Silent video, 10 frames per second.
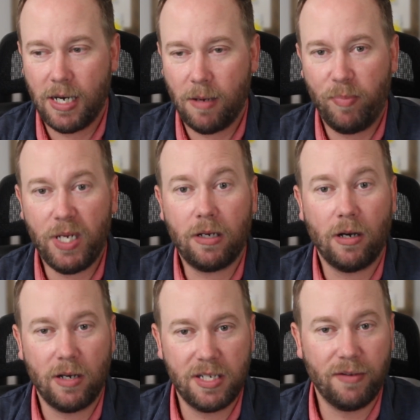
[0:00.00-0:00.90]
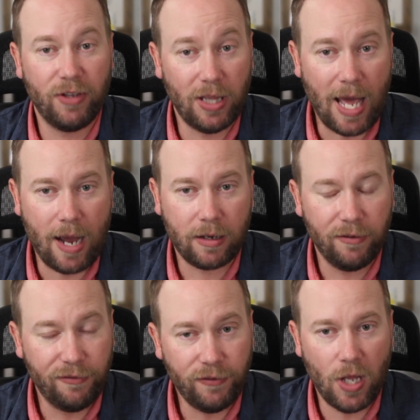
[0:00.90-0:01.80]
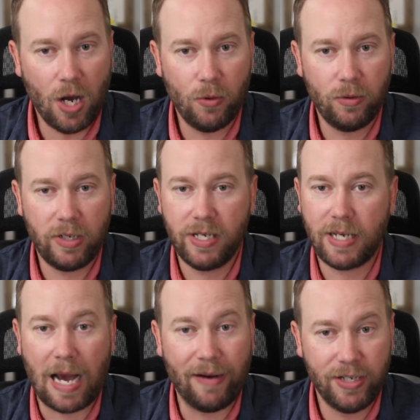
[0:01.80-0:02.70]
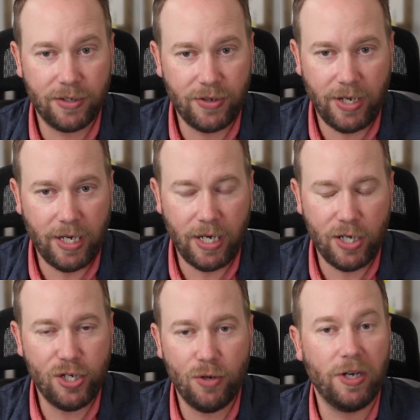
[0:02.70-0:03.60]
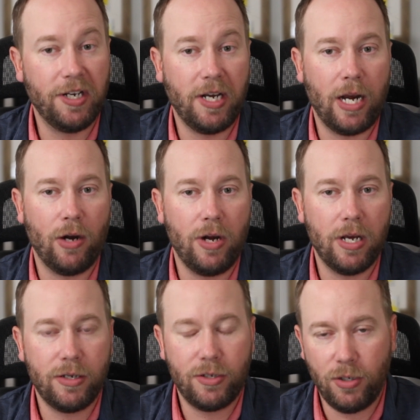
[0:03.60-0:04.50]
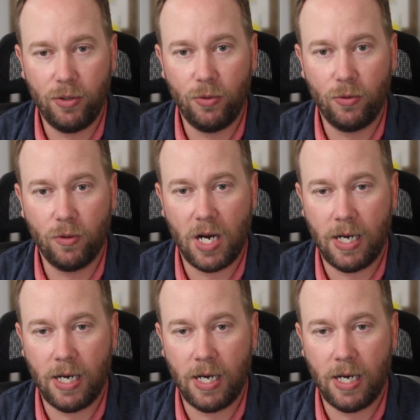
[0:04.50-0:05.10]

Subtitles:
because of a lack of flow is obviously an issue and an area to,